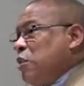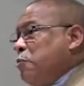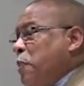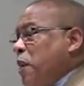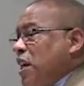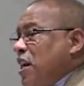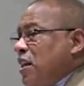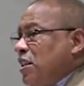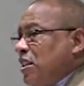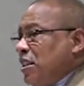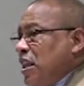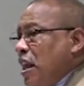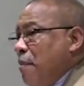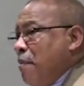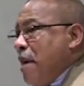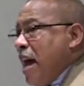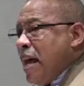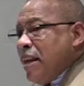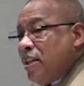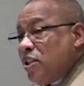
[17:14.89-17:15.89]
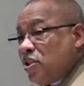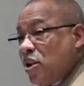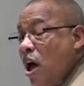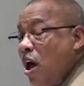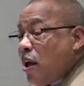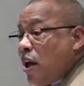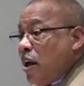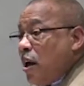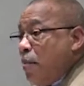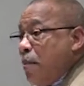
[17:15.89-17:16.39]
just because somebody's
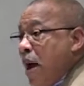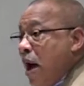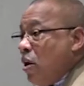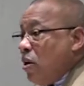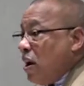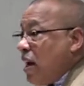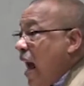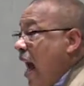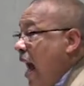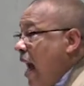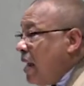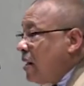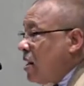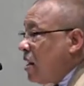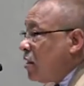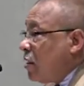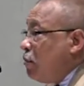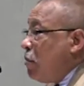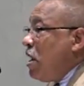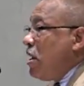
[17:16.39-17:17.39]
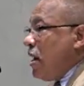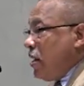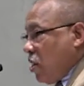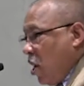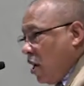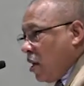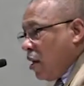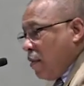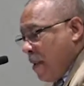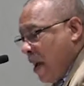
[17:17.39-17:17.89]
talking about God doesn't mean they're
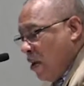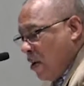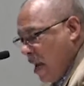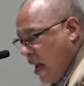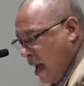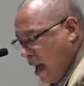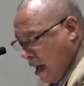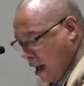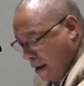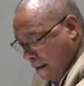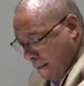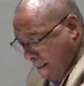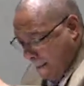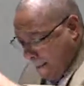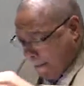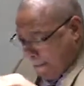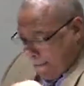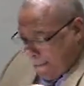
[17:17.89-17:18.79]
talking about God.